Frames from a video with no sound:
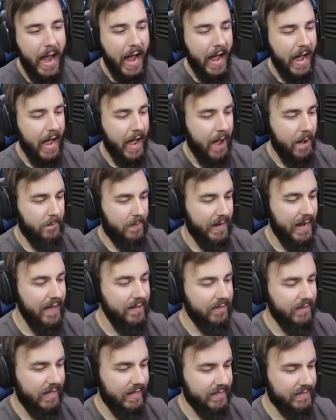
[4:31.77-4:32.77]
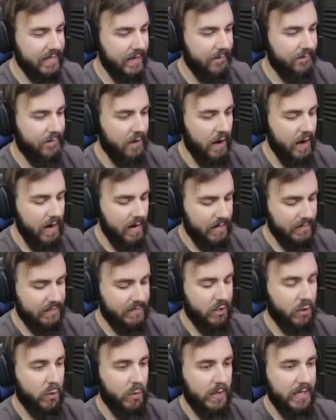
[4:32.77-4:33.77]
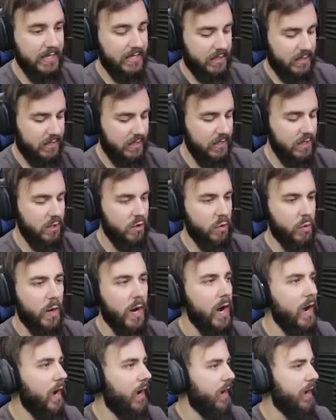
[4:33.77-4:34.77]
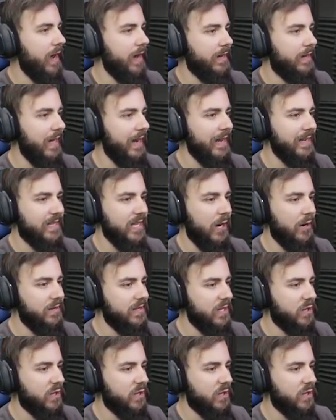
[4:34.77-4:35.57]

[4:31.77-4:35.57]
Um, but I think it's time for us to continue on and get ourselves